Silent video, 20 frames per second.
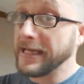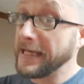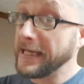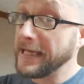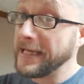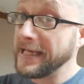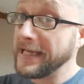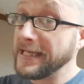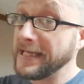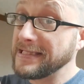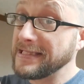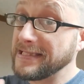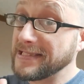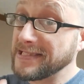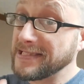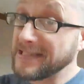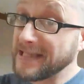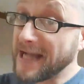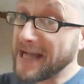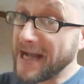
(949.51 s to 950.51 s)
It
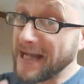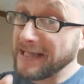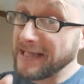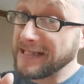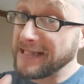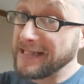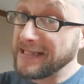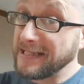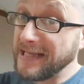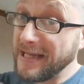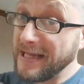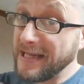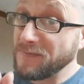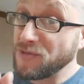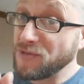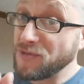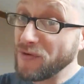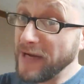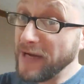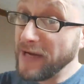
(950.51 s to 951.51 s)
does not condemn
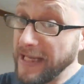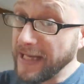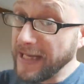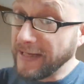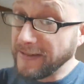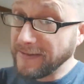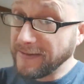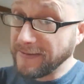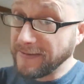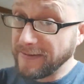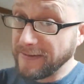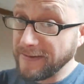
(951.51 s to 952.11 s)
drinking.